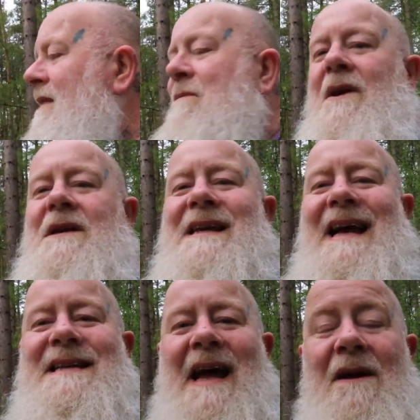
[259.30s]
then we can
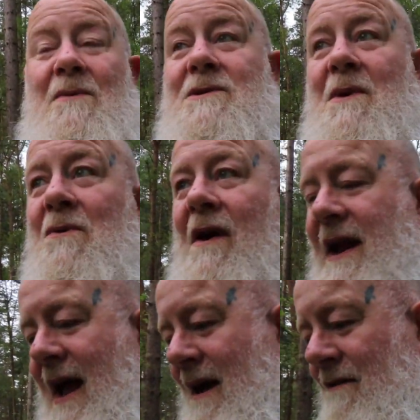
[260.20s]
set a date, which we
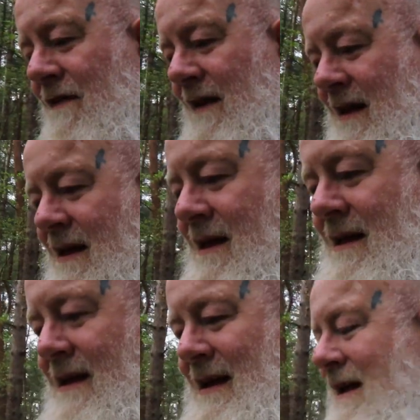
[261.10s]
already have,
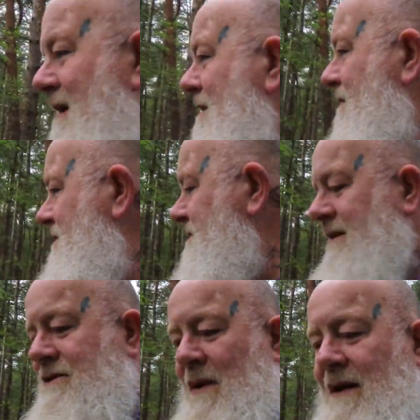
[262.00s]

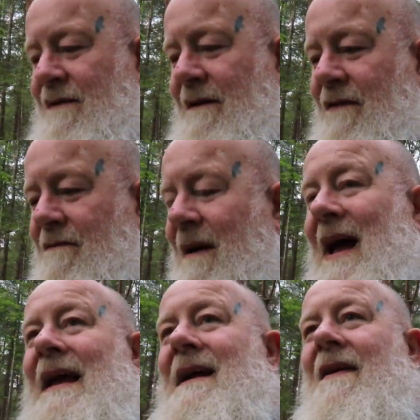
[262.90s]
Thursday the 25th of
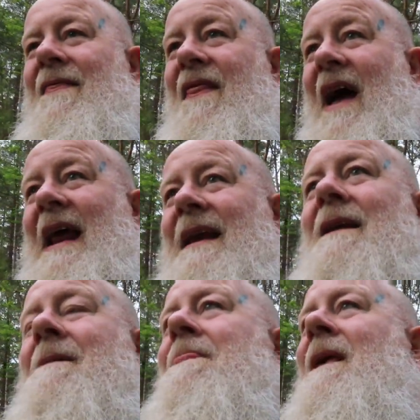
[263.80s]
May, and
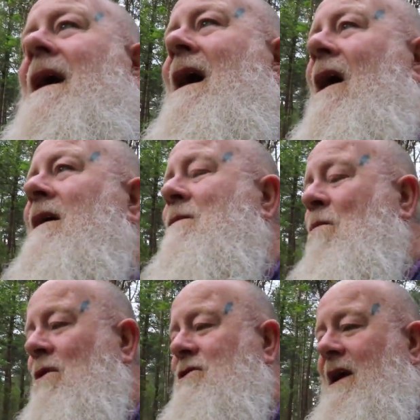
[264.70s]
then I
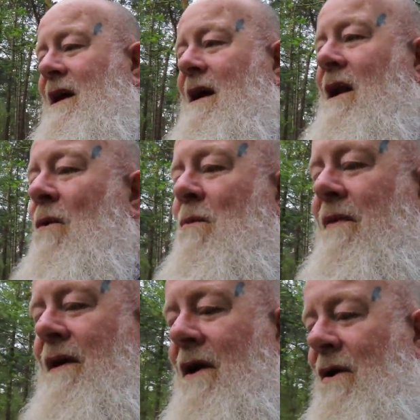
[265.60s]
can watch it along
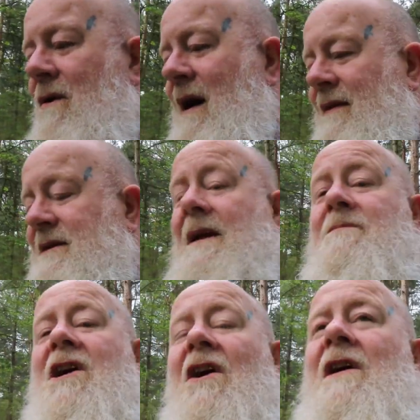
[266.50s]
with you at the
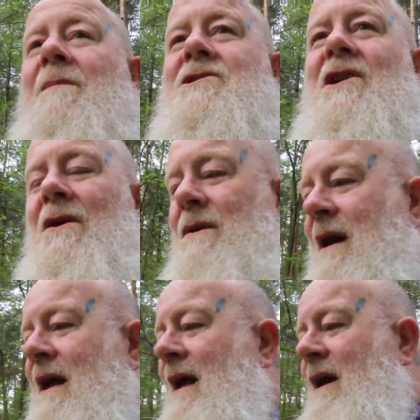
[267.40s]
same time as you,
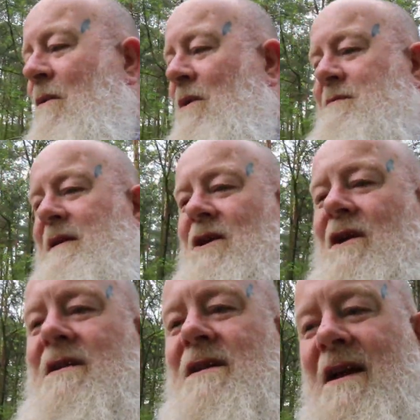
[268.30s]
which means I
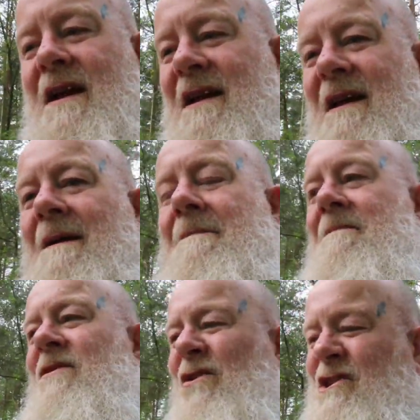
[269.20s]
can
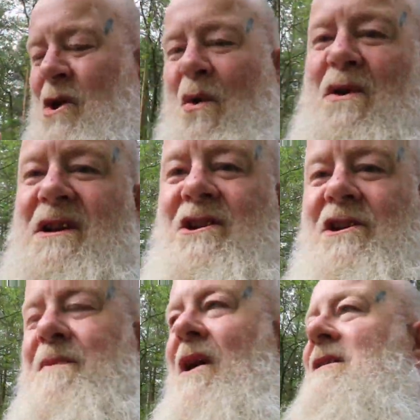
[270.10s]
not talk as
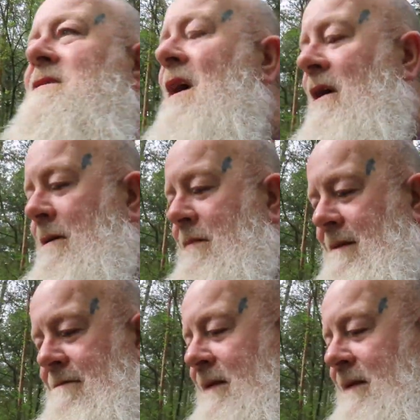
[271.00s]
such, but I can type,